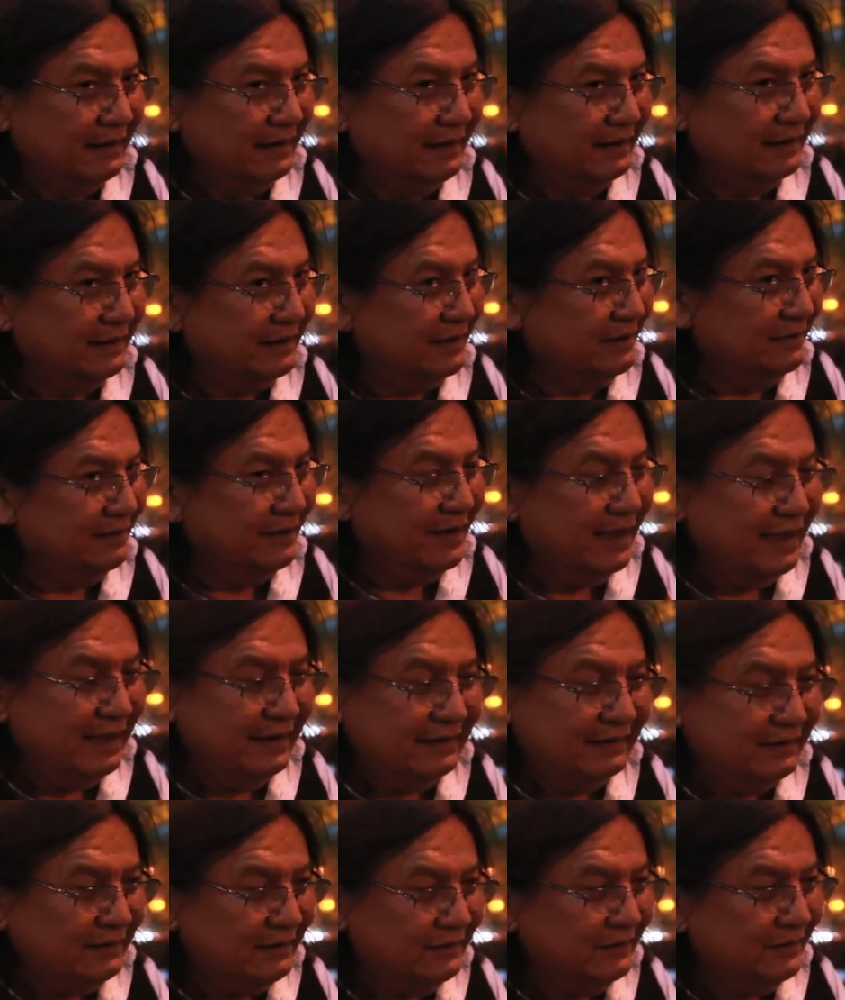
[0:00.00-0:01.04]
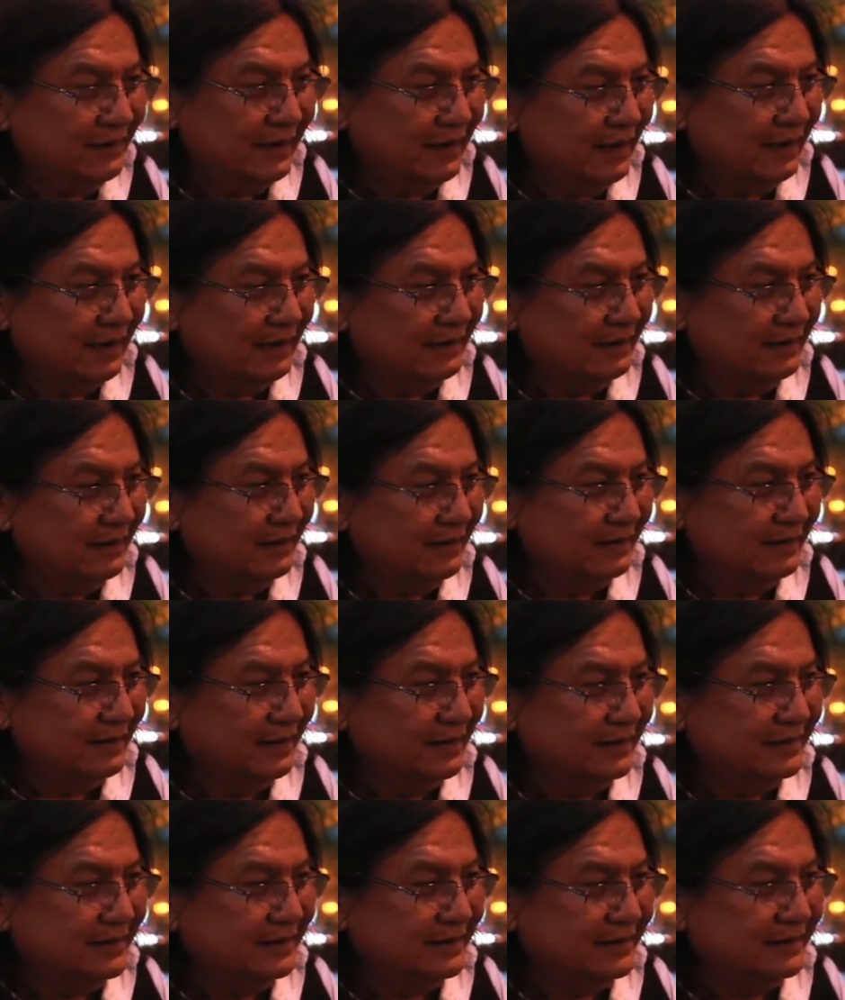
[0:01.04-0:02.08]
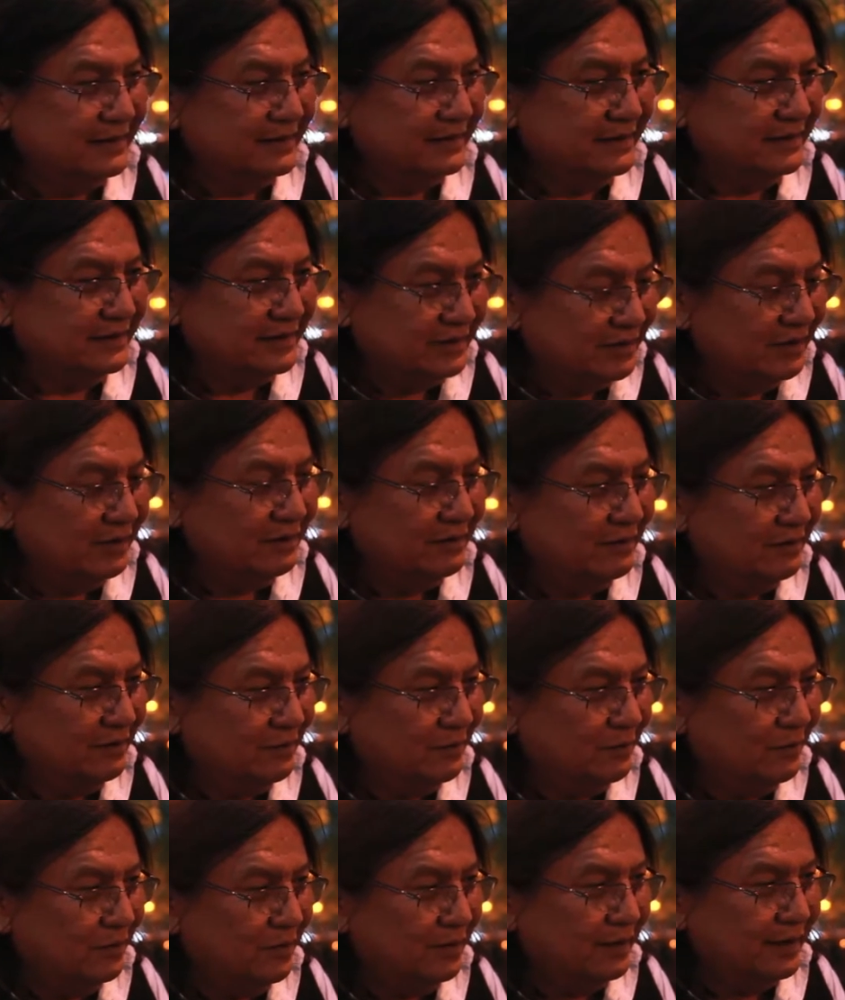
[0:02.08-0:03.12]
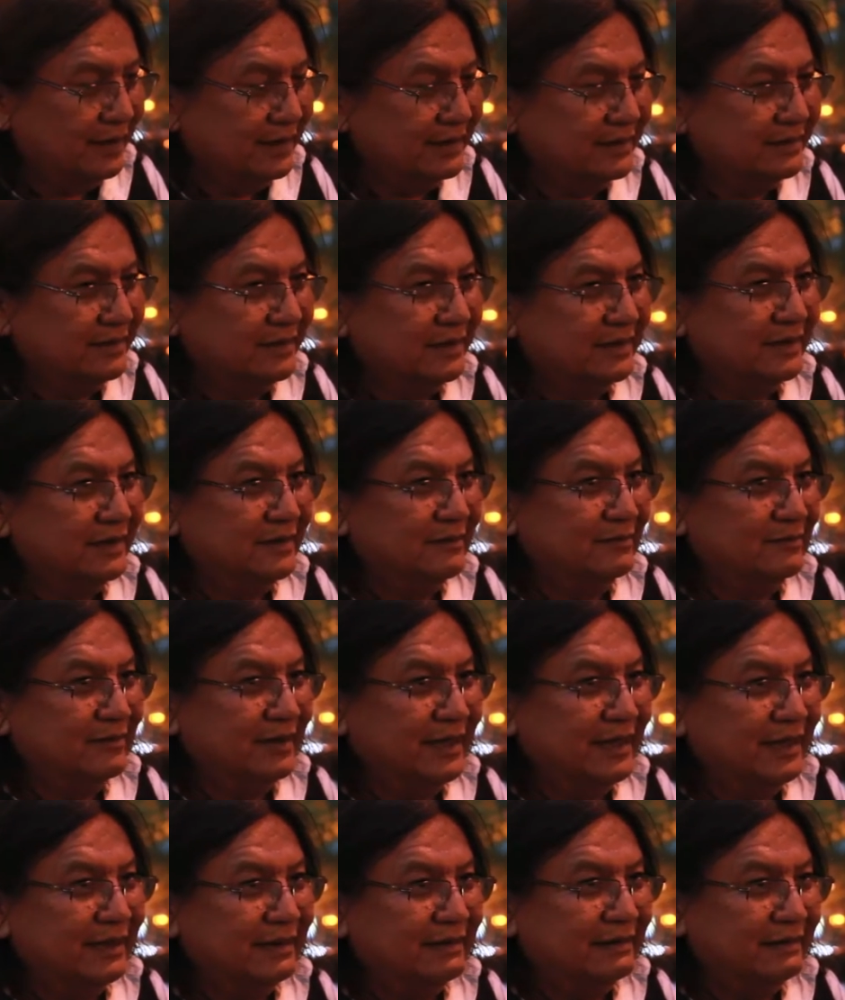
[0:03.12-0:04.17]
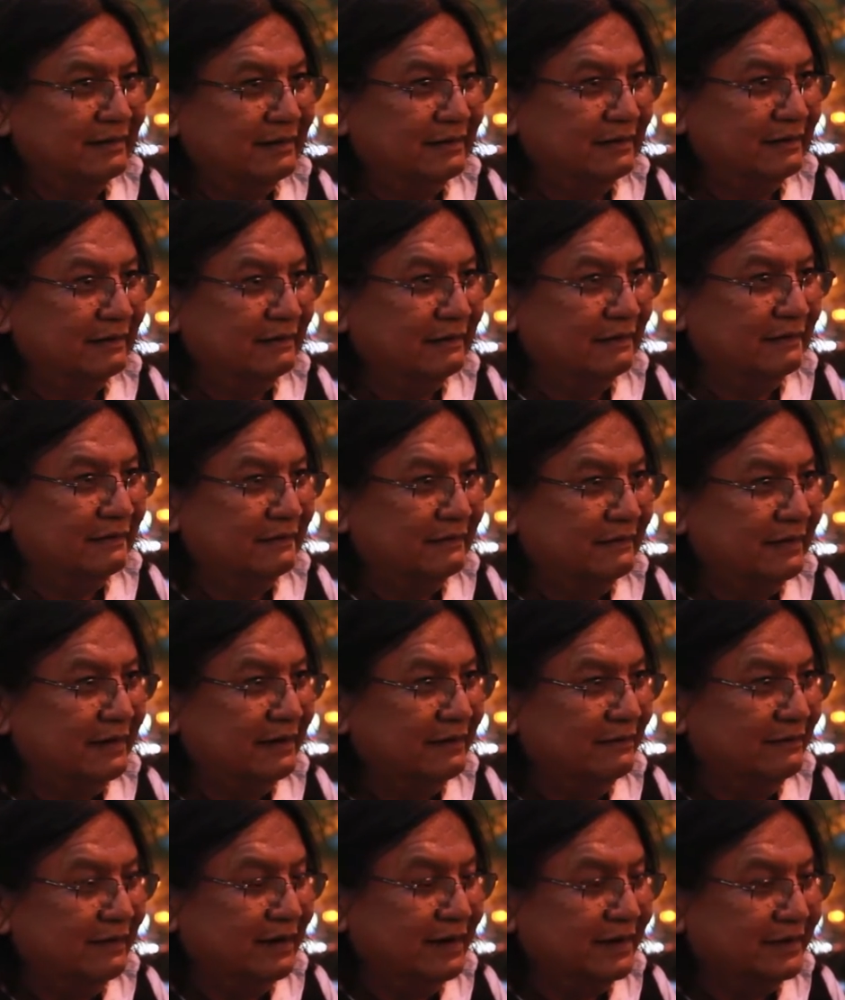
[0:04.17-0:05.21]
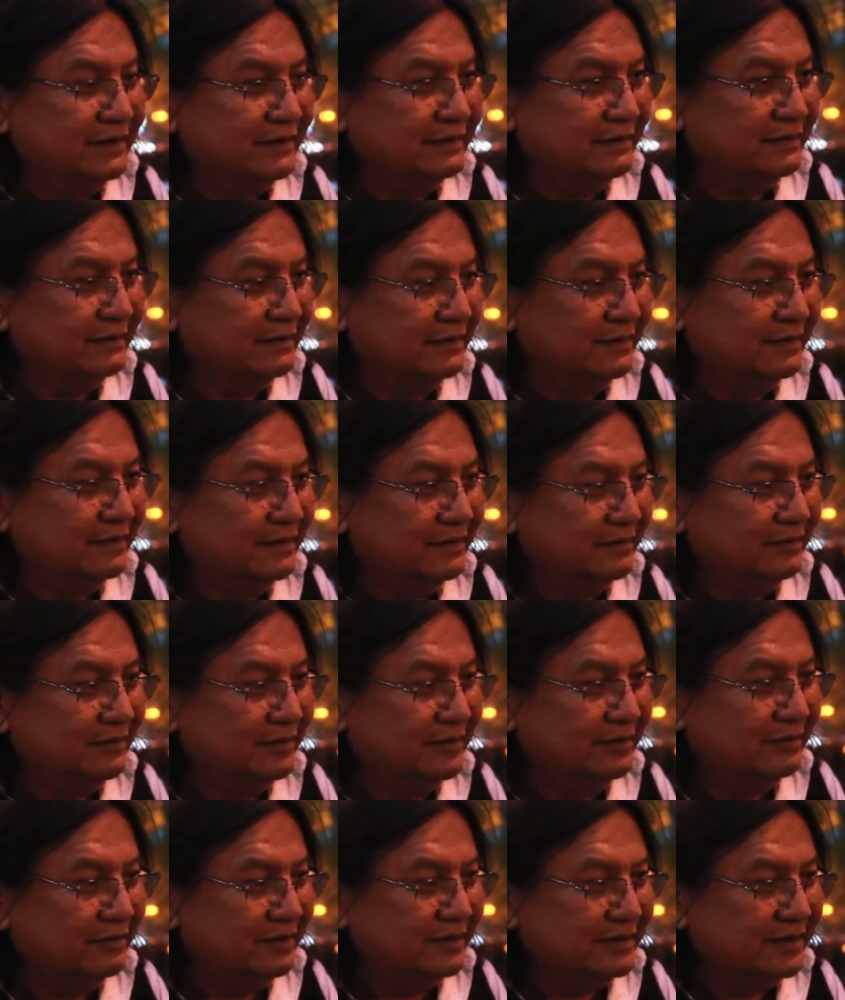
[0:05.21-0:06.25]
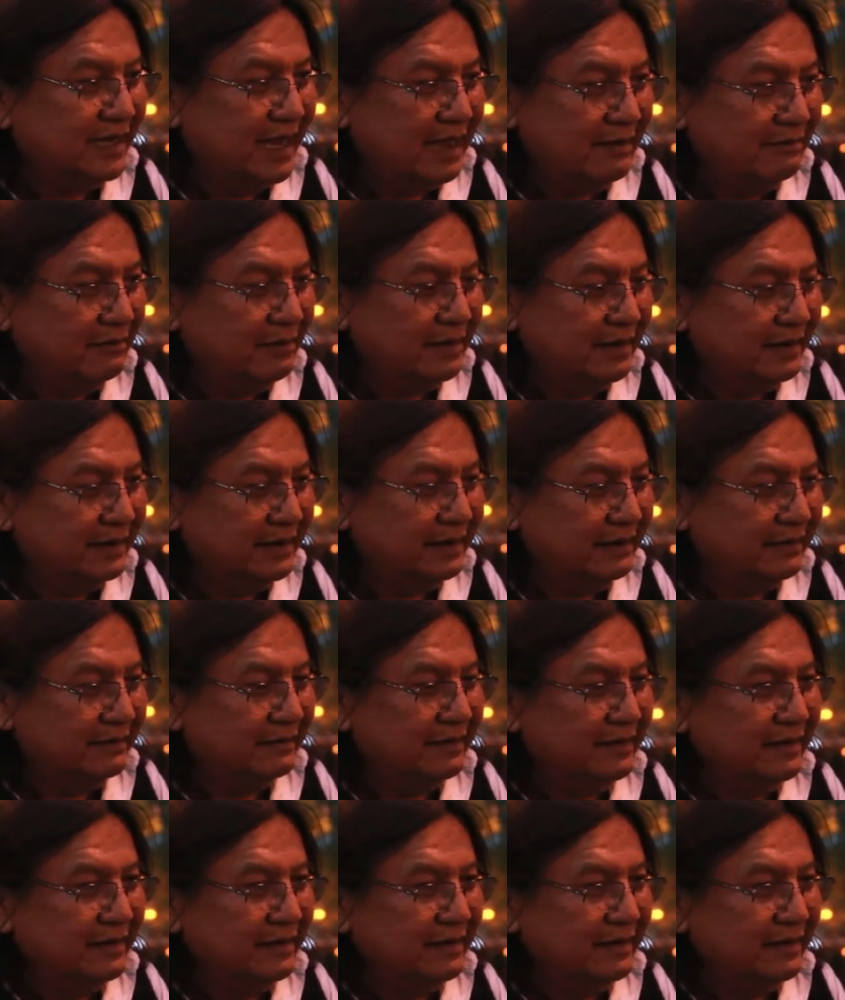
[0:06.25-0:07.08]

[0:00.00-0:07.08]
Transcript: You can't do that. It's not going to work. It's going to come back on our great-grandchildren, what's happening here.